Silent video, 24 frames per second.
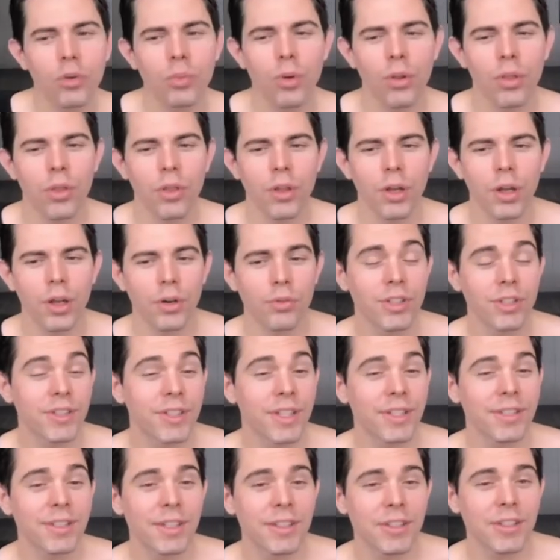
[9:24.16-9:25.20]
with uh,
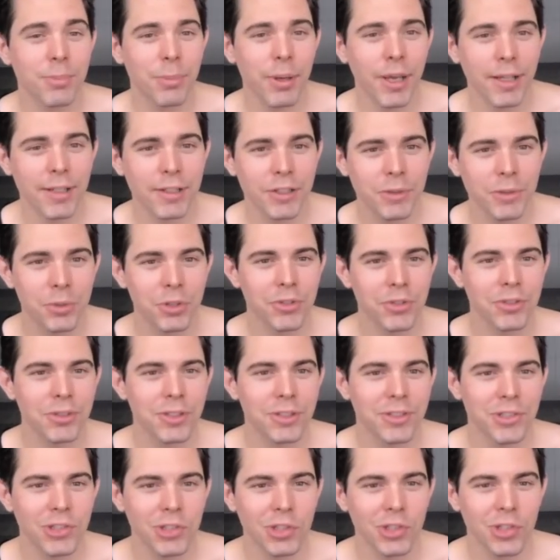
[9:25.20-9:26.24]
resistance bands because
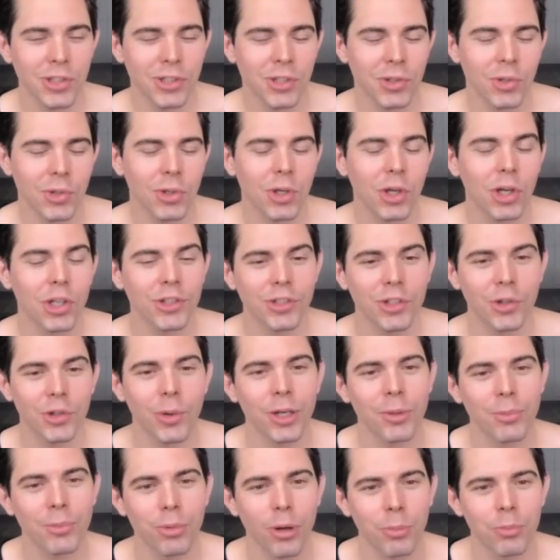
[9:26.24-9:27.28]
this you know got
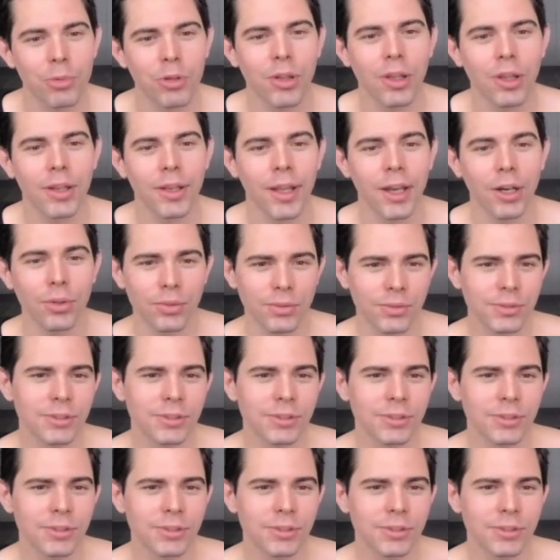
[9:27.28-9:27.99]
quite yeah. popular now.